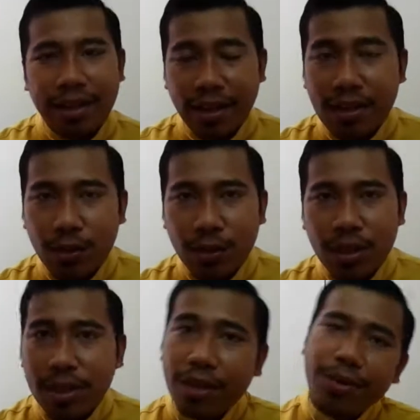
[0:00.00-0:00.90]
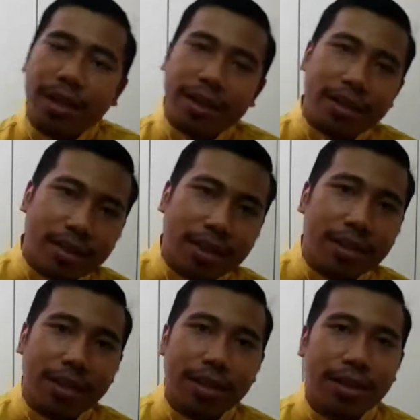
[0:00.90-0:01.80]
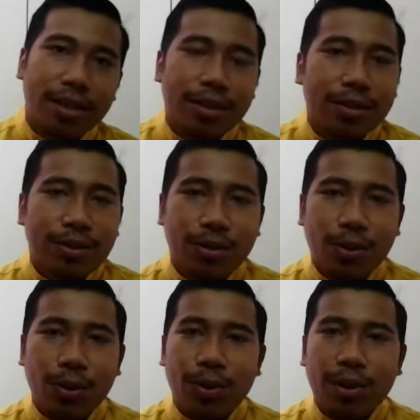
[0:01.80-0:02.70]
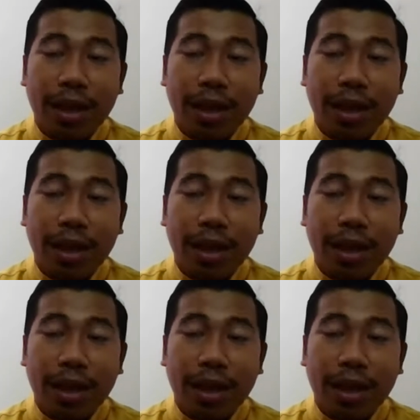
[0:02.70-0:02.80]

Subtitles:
then cloudy, then you can get sun again. So,